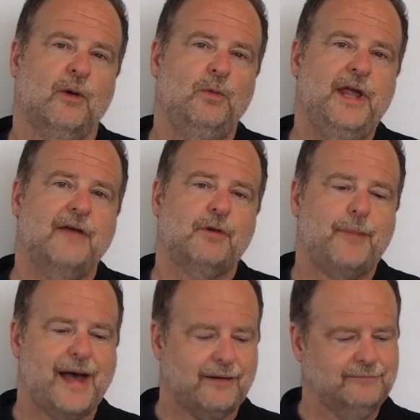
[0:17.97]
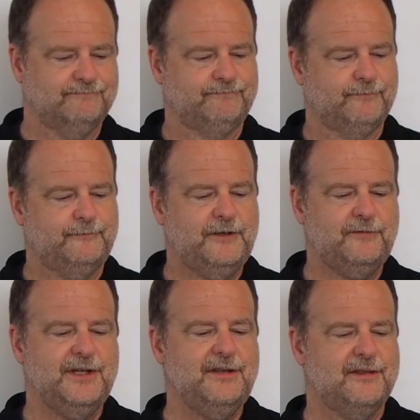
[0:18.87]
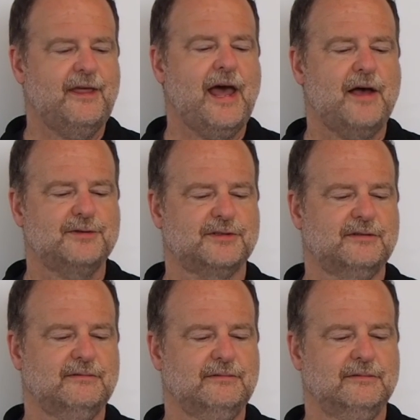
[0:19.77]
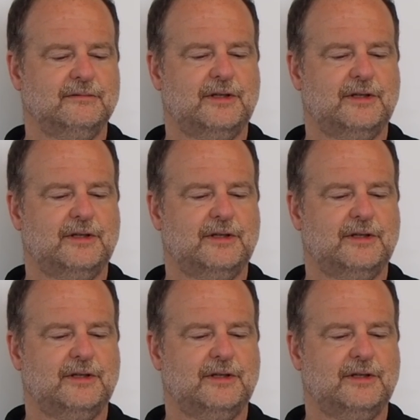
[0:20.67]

we have about 50,000